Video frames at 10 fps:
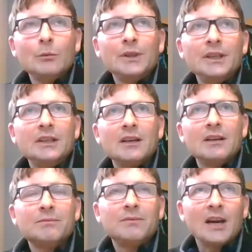we
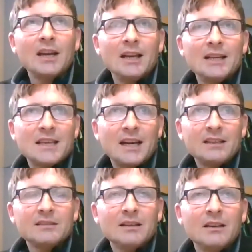finalize
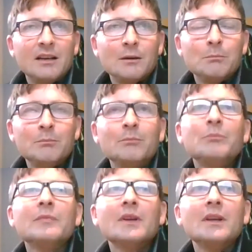that,
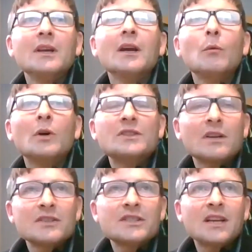once
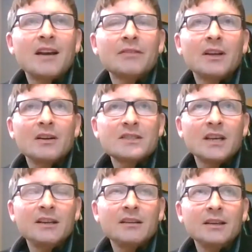our staff get on
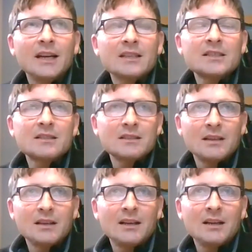site here next
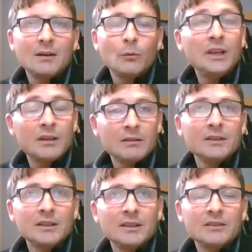week
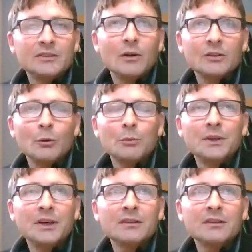to October here